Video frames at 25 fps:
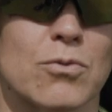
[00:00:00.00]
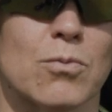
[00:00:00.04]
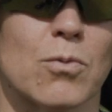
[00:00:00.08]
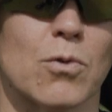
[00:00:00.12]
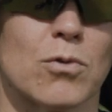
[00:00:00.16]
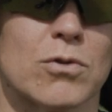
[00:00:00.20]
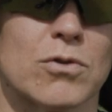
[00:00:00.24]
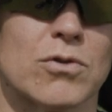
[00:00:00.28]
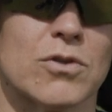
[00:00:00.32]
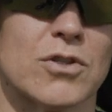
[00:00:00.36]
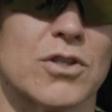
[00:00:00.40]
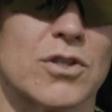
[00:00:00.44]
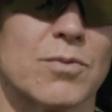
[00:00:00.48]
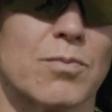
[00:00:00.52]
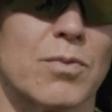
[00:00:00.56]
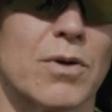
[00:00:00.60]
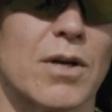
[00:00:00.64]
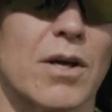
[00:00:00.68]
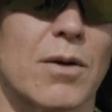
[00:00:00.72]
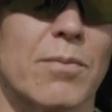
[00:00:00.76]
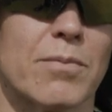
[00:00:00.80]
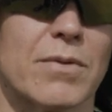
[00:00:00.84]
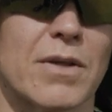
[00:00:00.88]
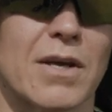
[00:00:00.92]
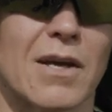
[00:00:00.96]
more to just
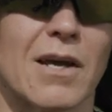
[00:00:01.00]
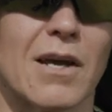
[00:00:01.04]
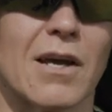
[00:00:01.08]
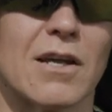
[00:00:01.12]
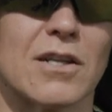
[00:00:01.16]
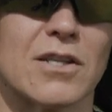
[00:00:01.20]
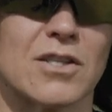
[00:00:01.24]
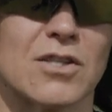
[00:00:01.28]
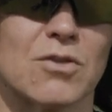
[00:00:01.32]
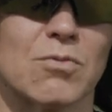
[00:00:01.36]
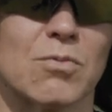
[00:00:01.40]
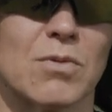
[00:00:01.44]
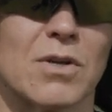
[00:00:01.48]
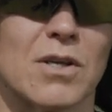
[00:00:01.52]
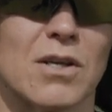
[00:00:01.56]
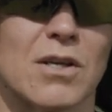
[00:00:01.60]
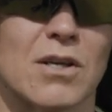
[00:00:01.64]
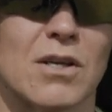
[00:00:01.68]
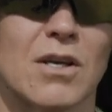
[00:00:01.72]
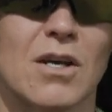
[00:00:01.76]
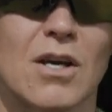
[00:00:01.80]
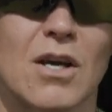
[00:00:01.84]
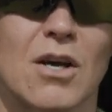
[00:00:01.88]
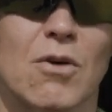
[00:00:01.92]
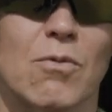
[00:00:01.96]
pick up their hands,
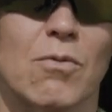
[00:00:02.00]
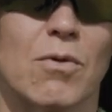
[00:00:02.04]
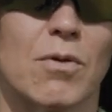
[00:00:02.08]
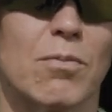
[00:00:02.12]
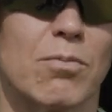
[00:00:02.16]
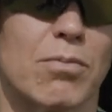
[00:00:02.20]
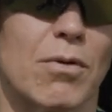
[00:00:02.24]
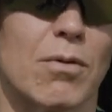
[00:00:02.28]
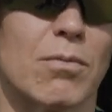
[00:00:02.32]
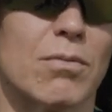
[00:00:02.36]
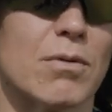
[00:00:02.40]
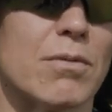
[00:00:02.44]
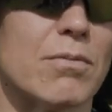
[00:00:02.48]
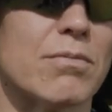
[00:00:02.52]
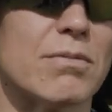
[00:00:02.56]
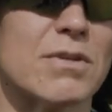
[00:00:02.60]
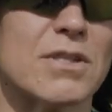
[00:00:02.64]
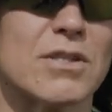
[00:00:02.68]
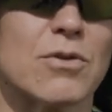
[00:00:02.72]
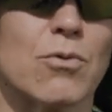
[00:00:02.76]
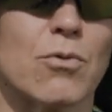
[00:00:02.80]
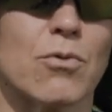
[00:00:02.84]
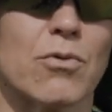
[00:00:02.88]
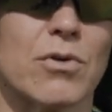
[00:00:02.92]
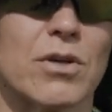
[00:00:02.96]
we will probably be
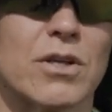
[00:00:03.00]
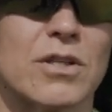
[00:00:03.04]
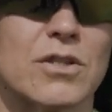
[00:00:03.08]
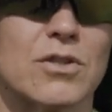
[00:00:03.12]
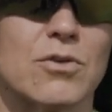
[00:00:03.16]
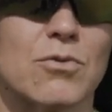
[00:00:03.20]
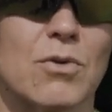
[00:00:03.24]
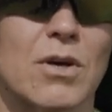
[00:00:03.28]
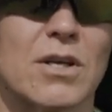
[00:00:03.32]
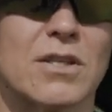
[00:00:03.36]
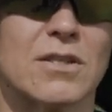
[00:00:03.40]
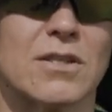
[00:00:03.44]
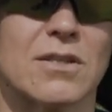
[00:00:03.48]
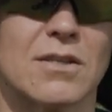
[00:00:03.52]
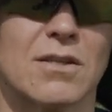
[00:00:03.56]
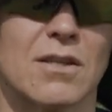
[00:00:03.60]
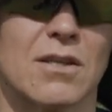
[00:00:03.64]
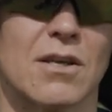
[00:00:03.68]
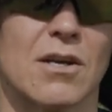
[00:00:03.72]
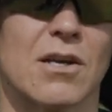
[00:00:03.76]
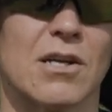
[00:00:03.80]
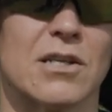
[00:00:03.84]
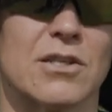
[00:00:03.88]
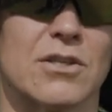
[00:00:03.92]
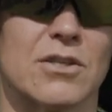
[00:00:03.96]
scoring 280,
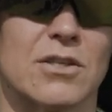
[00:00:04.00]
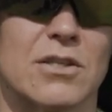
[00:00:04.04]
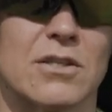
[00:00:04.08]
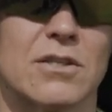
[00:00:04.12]
300.